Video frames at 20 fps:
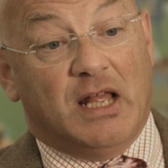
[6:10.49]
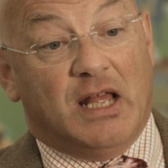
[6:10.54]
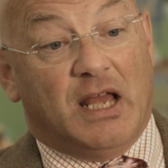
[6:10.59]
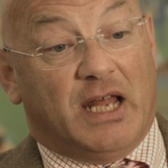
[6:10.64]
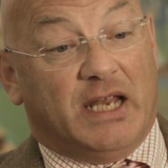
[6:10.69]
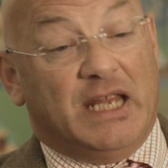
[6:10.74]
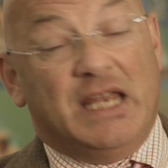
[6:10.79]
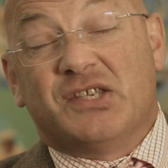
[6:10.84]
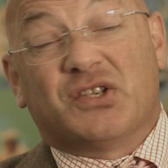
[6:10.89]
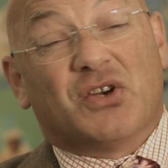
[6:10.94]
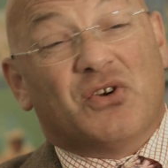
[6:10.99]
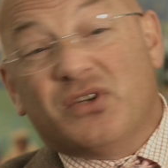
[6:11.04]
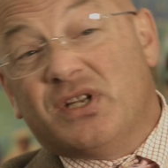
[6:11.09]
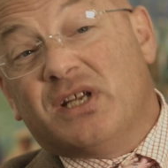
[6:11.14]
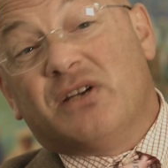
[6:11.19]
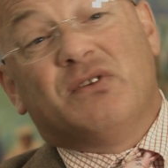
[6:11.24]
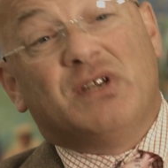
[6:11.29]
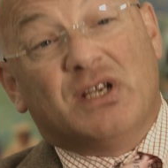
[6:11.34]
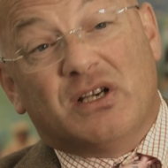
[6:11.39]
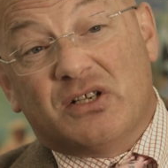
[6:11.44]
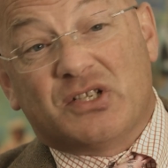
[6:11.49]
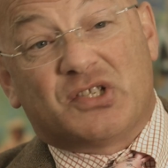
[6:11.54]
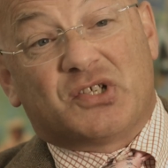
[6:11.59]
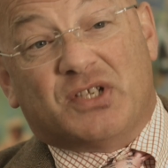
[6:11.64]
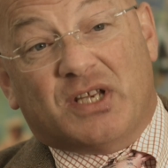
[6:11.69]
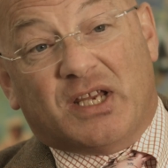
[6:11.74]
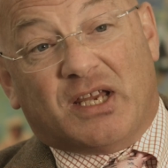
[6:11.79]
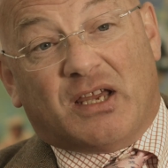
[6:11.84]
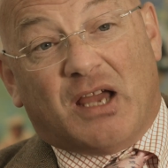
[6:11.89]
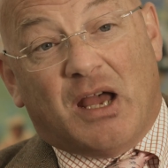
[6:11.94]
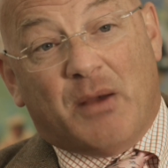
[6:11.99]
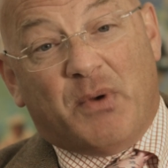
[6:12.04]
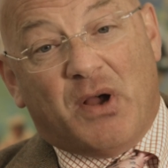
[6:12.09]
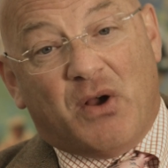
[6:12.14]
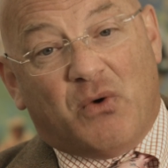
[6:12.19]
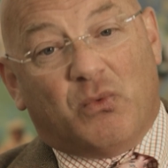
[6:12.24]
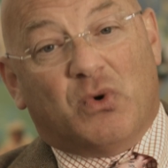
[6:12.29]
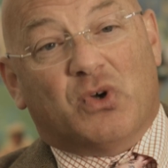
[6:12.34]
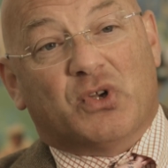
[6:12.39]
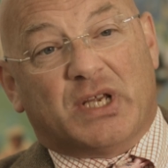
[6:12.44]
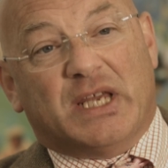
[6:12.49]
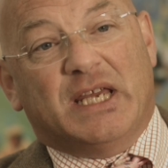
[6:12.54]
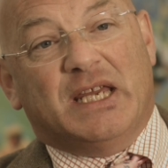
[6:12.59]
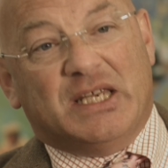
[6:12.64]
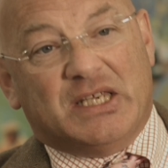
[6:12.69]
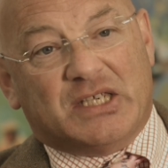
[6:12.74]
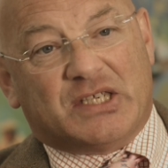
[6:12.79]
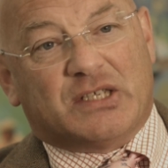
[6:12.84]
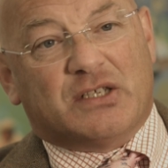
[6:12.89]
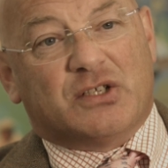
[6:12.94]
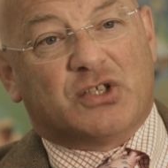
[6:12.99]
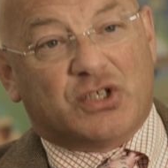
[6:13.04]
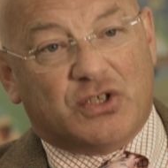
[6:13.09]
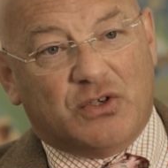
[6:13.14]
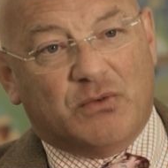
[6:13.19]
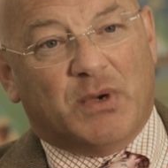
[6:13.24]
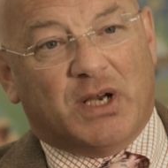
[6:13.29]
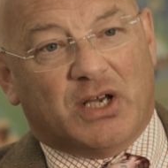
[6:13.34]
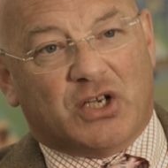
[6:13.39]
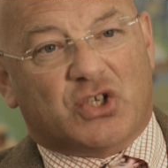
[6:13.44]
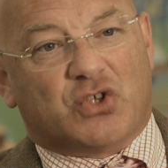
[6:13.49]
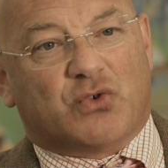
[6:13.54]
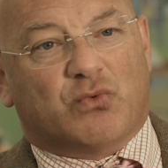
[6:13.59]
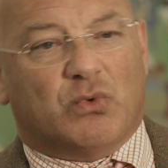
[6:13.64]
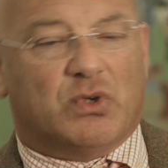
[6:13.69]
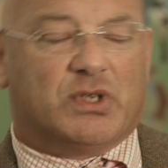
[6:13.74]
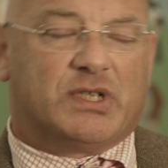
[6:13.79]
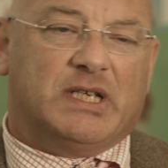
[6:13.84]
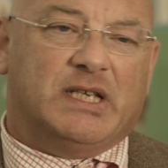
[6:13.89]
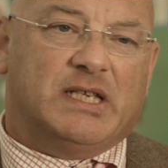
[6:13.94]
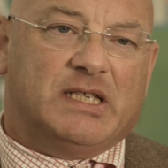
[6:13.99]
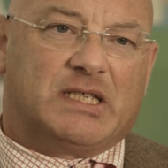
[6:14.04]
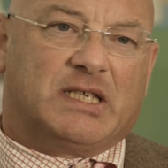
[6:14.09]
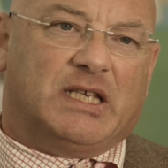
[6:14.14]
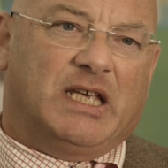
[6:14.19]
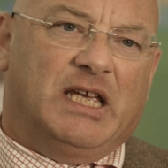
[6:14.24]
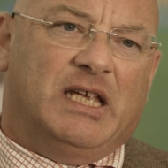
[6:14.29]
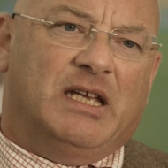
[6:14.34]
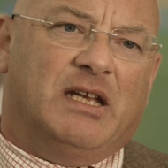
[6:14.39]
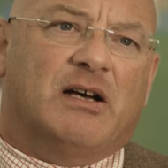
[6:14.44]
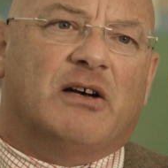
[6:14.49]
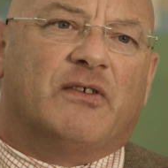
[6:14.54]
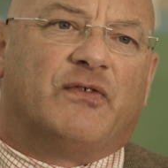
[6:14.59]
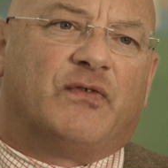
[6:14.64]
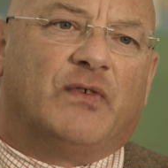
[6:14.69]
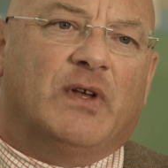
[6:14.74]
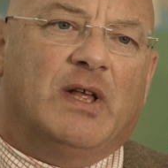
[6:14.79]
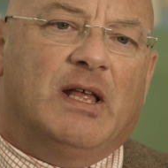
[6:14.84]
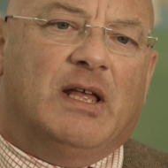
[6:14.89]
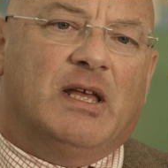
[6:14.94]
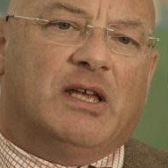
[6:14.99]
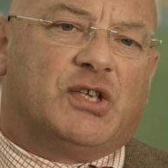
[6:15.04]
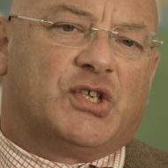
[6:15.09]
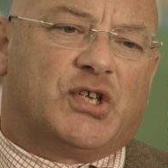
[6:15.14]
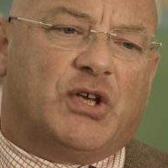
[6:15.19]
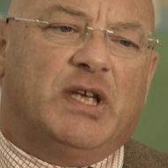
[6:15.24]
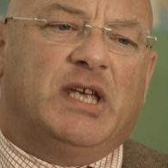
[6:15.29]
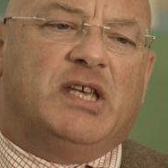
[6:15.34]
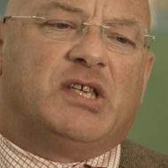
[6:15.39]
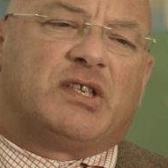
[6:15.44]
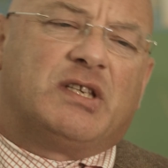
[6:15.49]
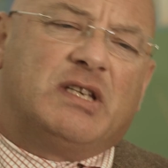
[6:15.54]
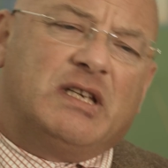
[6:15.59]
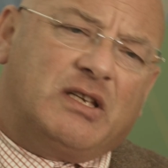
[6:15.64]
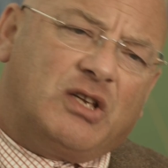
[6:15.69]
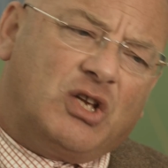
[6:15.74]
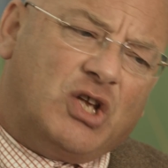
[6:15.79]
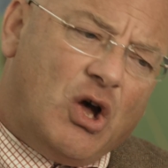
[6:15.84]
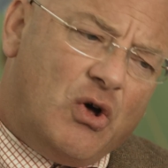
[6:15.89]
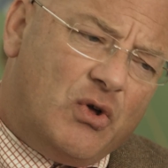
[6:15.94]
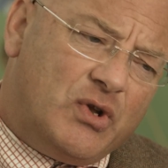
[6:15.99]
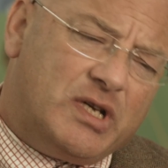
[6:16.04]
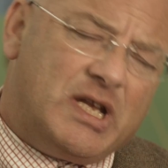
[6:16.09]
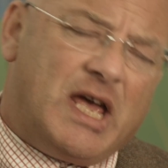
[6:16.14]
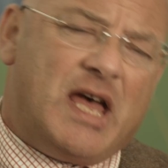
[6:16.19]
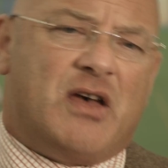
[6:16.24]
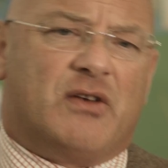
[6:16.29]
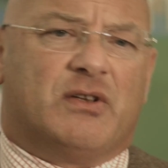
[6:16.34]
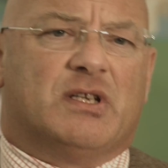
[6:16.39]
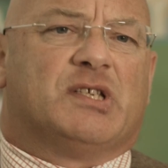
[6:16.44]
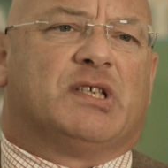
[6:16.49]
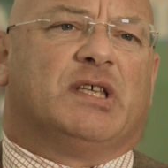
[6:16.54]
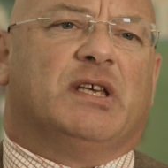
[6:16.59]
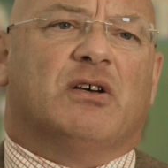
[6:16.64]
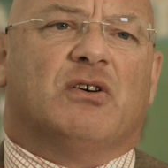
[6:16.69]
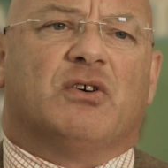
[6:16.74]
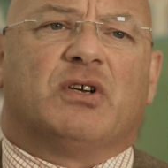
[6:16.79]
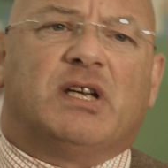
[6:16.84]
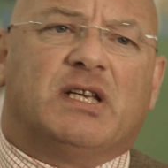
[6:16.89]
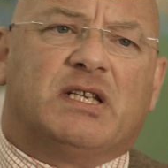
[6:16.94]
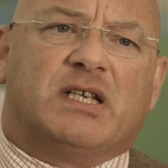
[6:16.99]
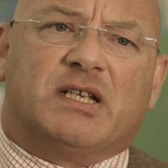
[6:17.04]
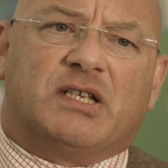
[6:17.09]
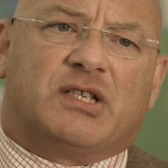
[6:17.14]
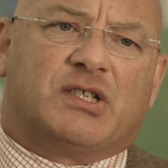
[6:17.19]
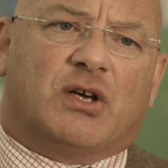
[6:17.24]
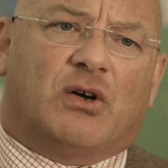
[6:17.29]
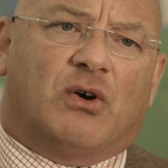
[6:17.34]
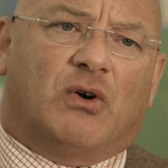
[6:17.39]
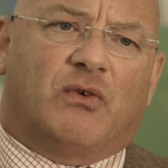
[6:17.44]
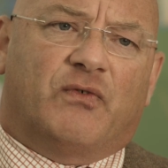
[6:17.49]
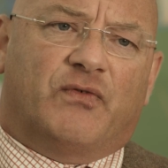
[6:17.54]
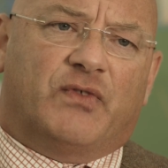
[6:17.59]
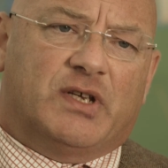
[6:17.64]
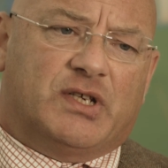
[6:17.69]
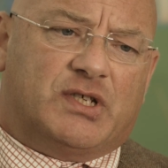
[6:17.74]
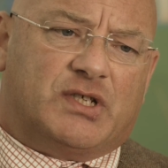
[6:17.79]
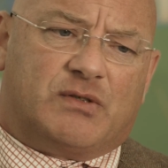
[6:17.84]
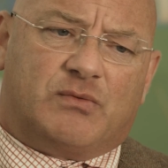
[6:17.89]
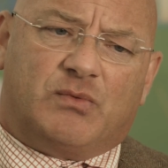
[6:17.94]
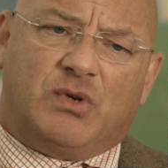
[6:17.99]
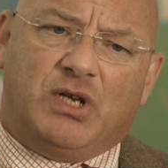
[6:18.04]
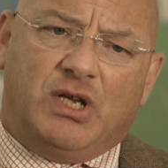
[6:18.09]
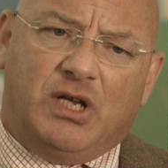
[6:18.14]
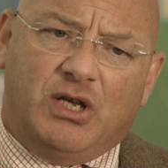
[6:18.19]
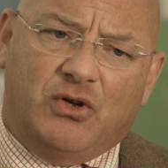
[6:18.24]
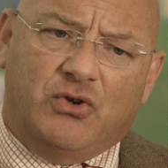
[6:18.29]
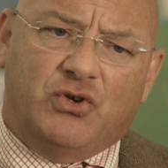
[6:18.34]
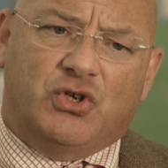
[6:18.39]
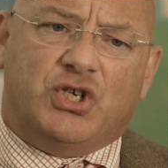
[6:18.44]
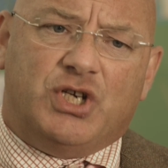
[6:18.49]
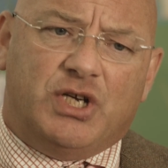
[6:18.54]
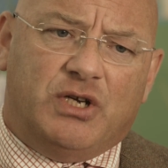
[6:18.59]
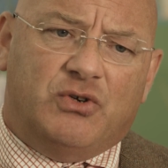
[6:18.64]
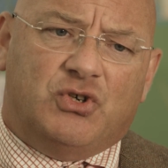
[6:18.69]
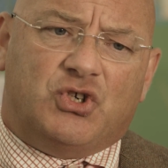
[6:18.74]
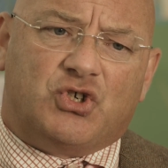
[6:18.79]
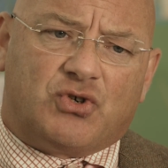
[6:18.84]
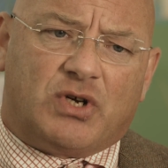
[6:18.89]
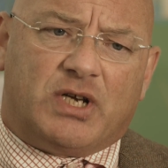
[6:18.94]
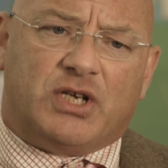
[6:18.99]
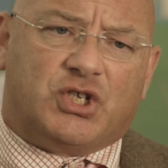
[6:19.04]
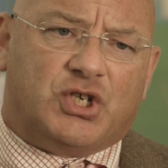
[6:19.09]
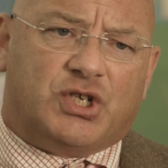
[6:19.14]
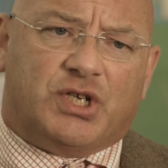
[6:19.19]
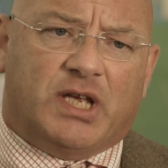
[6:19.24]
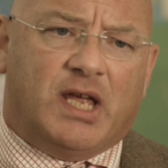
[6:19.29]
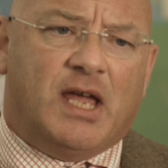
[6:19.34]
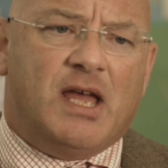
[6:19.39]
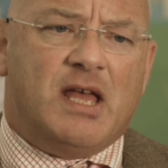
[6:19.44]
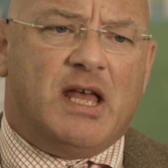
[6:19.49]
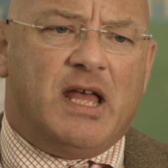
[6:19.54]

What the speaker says: And he's got no yardstick about what is too much, what is enough. So he's gone down as the architect of this huge, huge tragedy.